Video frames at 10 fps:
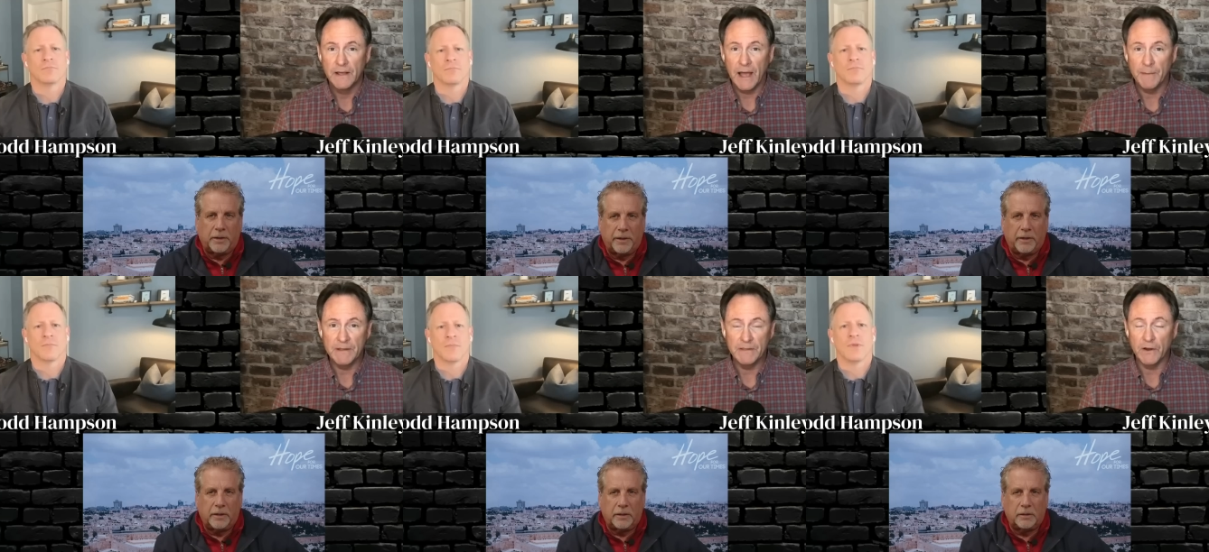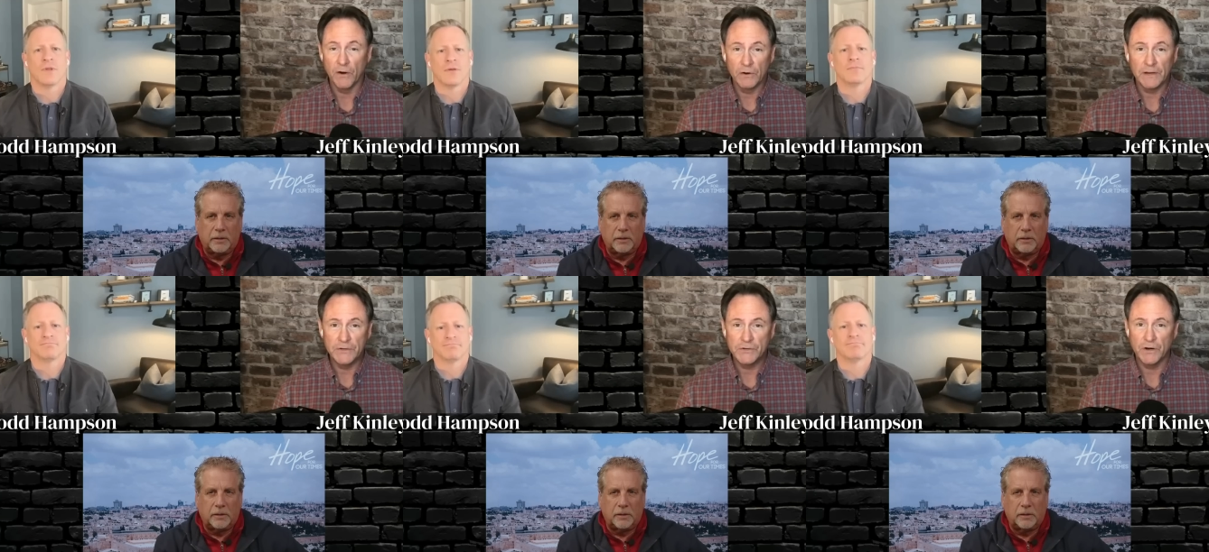Speaker 1: mean, the early
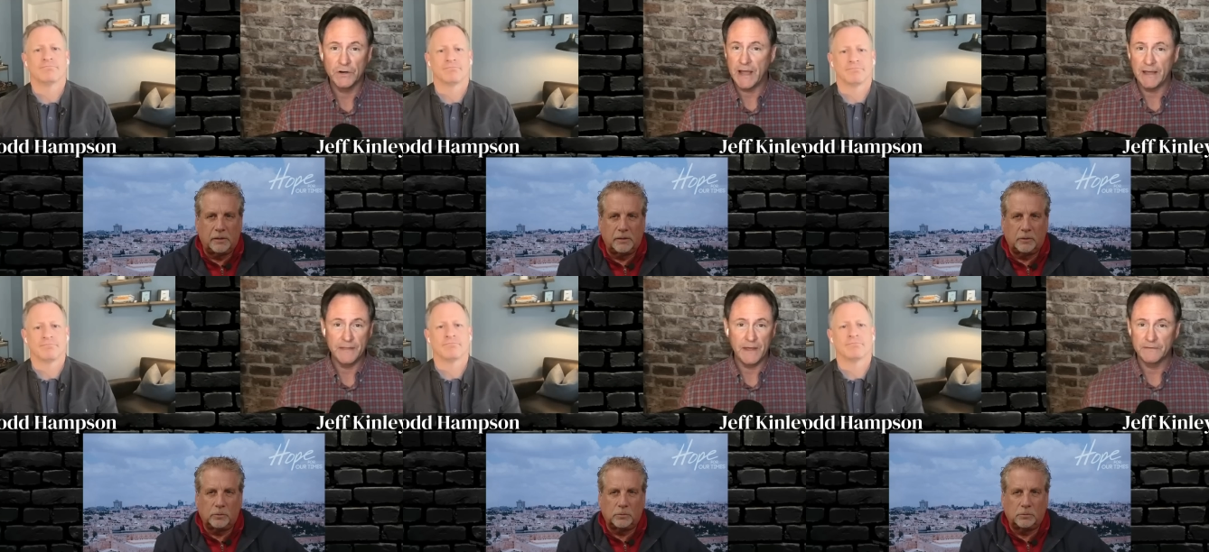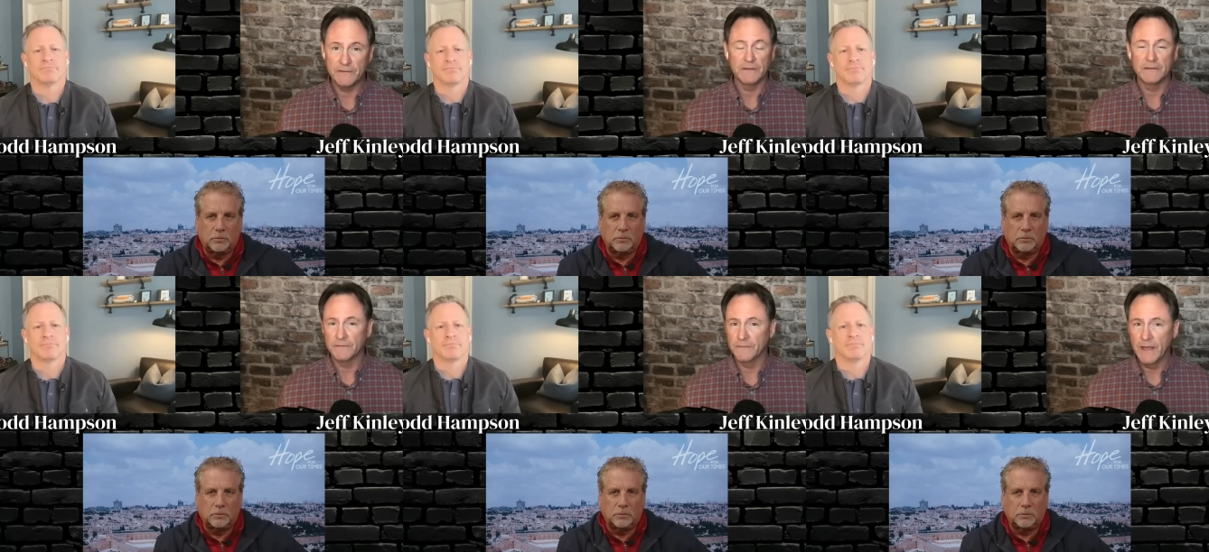church had that sense
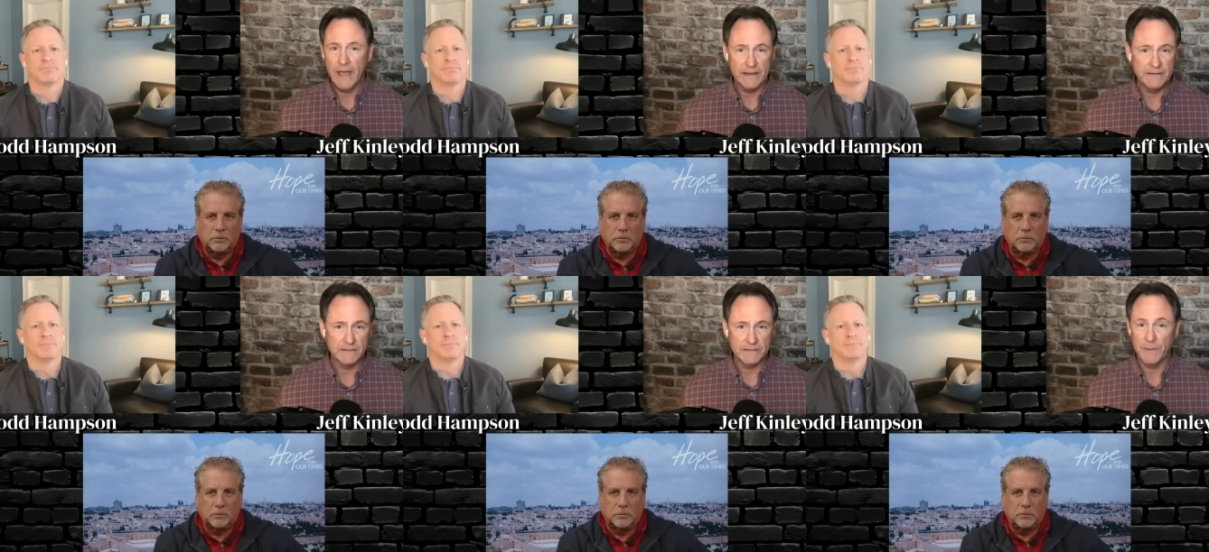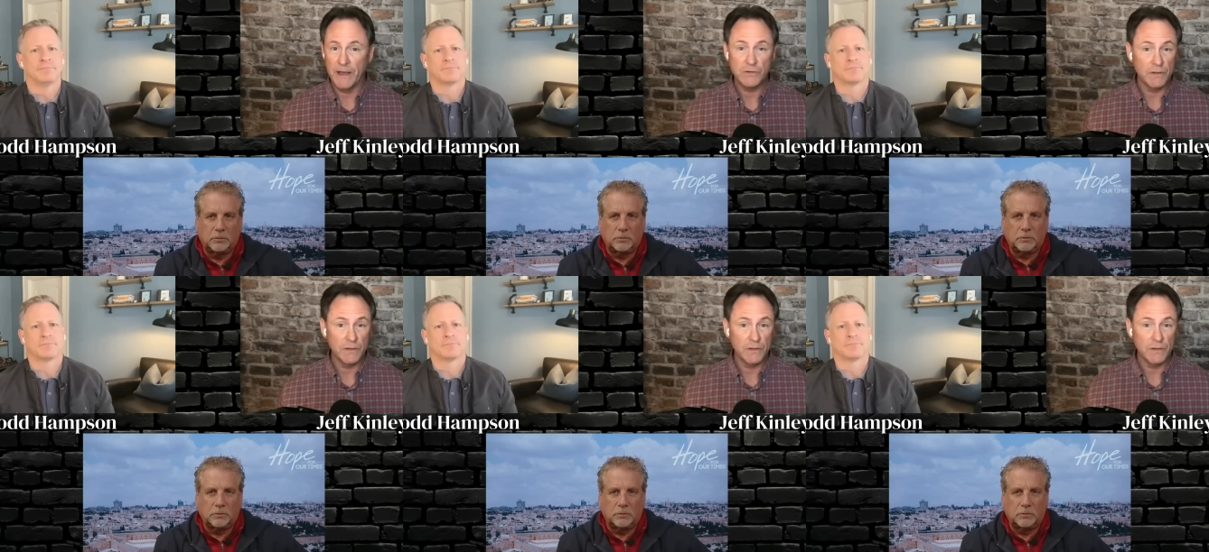of anticipation.